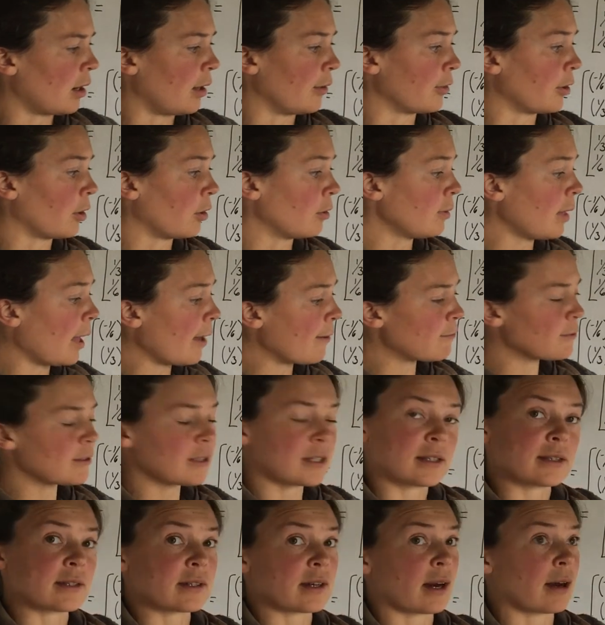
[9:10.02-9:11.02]
on the left
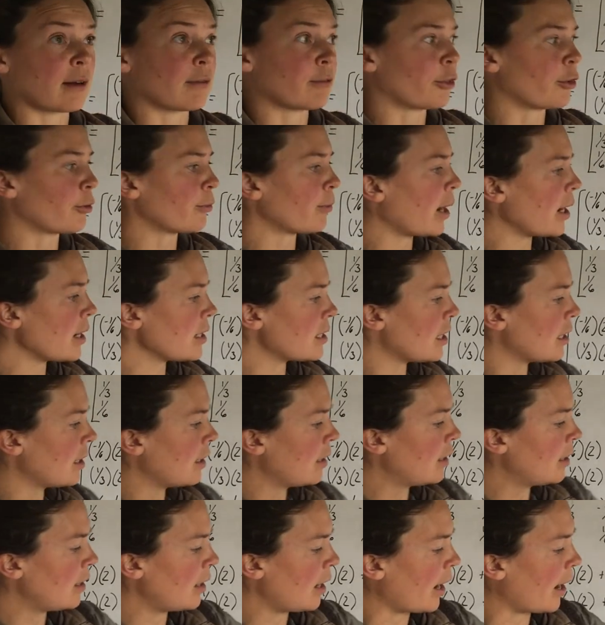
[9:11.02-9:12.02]
instead of the right,
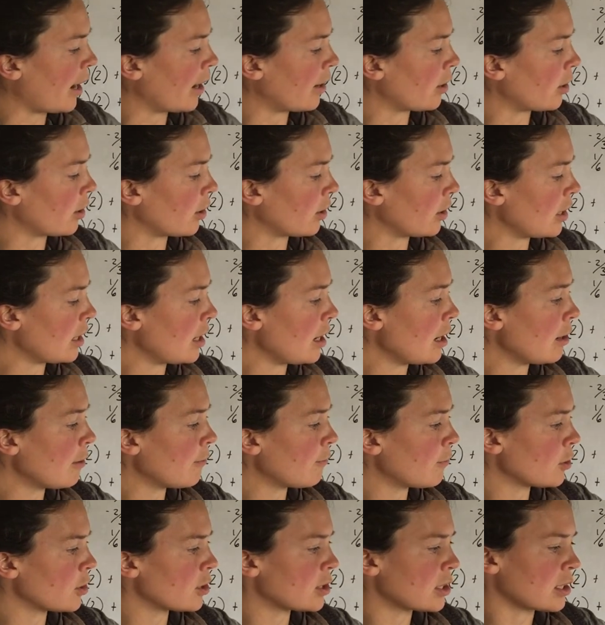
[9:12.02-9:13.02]
and our
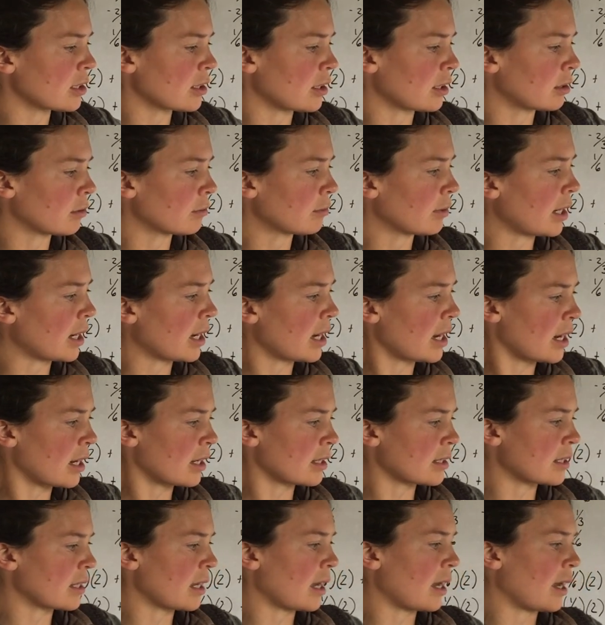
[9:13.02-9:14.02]
inverses on the
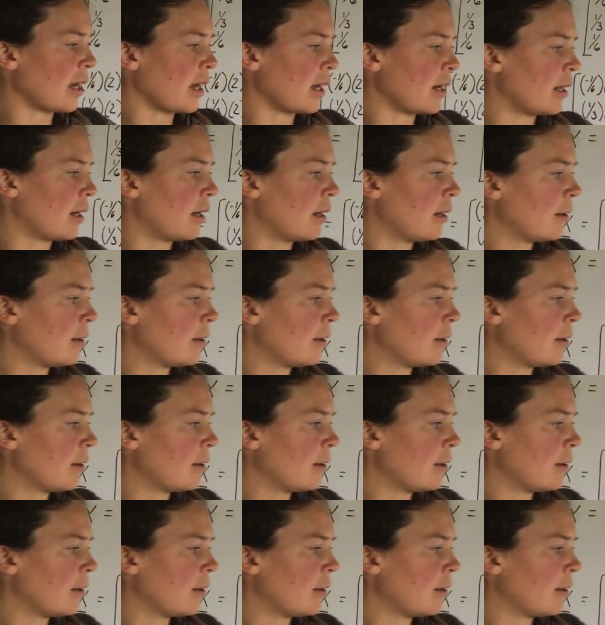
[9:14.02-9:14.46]
right-hand side.